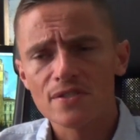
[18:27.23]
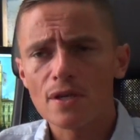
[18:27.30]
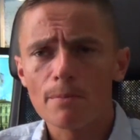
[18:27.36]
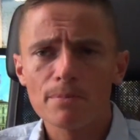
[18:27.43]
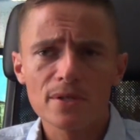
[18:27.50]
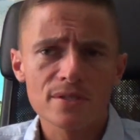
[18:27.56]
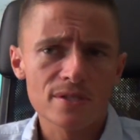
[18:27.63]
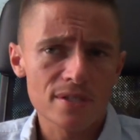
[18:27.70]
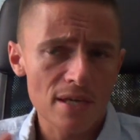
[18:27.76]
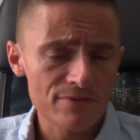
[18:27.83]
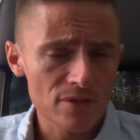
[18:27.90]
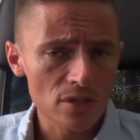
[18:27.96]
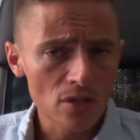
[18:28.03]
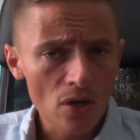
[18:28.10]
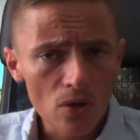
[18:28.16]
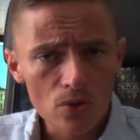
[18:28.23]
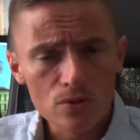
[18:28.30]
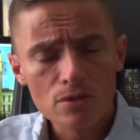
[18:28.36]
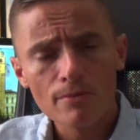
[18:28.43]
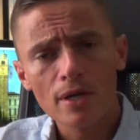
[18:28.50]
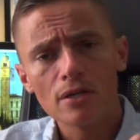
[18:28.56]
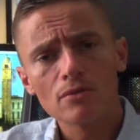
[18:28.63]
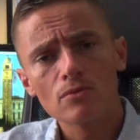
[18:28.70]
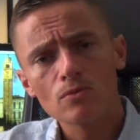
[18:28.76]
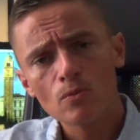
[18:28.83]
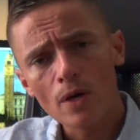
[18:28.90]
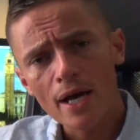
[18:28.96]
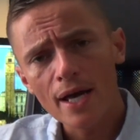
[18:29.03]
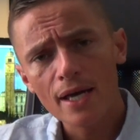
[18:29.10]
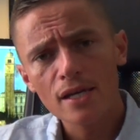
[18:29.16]
Some pieces have to go to make
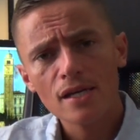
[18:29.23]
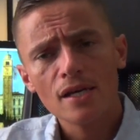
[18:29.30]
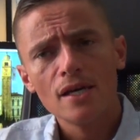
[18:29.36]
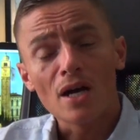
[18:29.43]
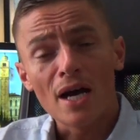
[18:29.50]
way.